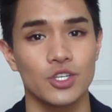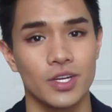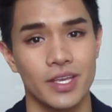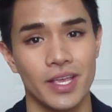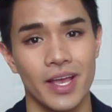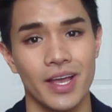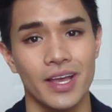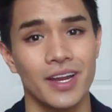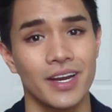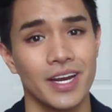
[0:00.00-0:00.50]

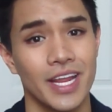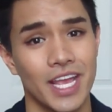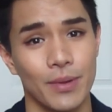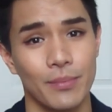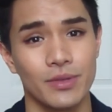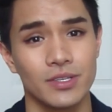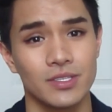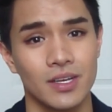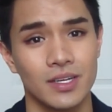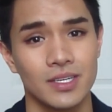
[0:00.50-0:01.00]
again on
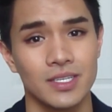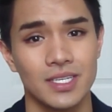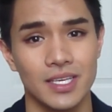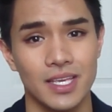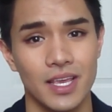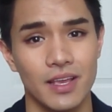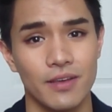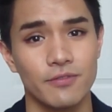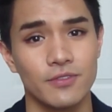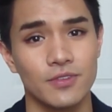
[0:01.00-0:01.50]
Amazon to
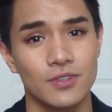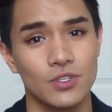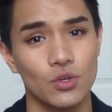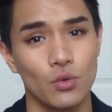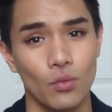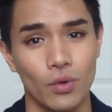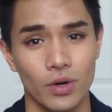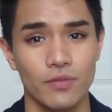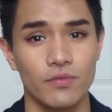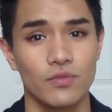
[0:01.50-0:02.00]
gift to
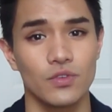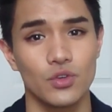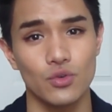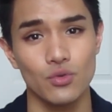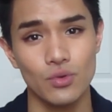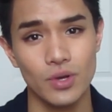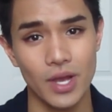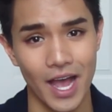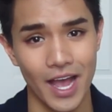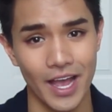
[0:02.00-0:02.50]
one of
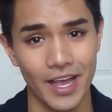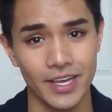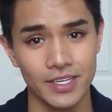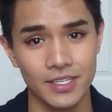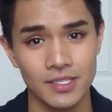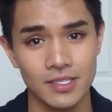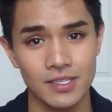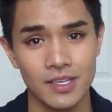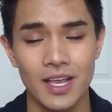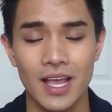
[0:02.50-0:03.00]
you
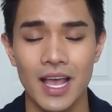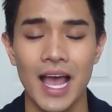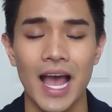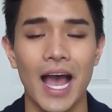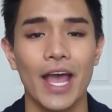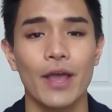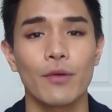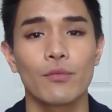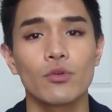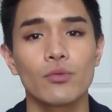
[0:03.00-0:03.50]
guys.
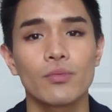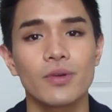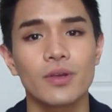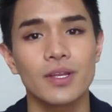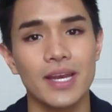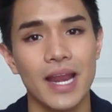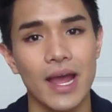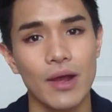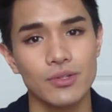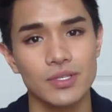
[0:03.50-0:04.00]
I will be
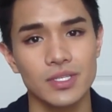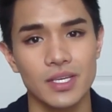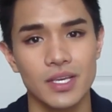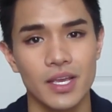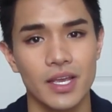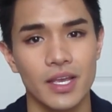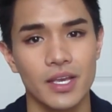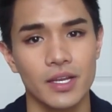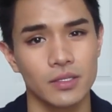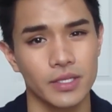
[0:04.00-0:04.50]
announcing
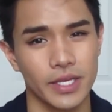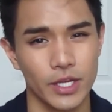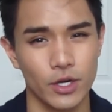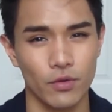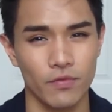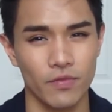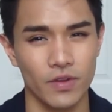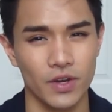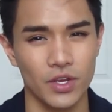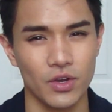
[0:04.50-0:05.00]
it in a later
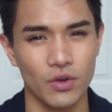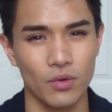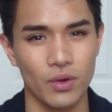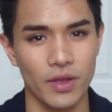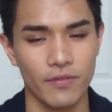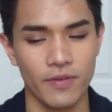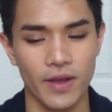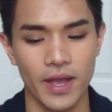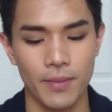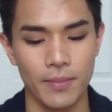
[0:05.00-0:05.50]
video
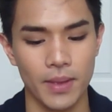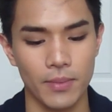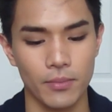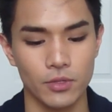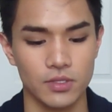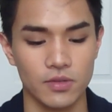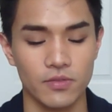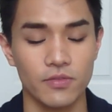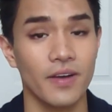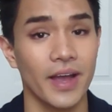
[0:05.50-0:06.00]
if I am able
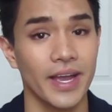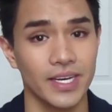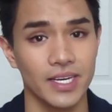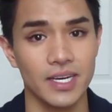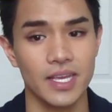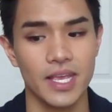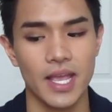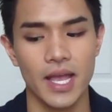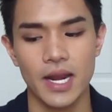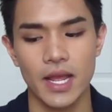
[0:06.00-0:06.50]
to find it
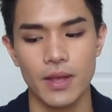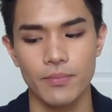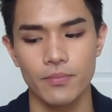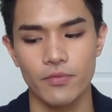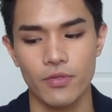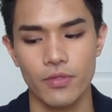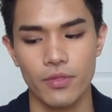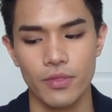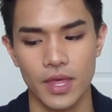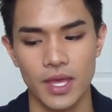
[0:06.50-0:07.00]
again. I
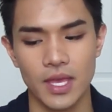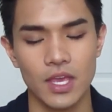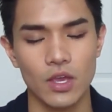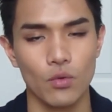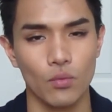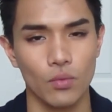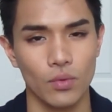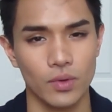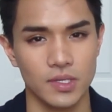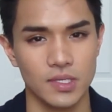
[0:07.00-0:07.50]
think
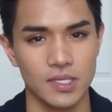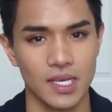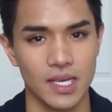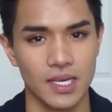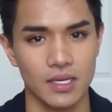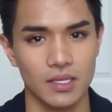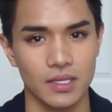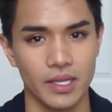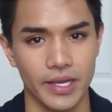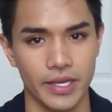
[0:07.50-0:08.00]
it was
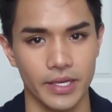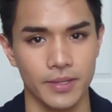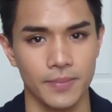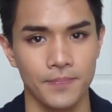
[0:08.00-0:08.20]
a like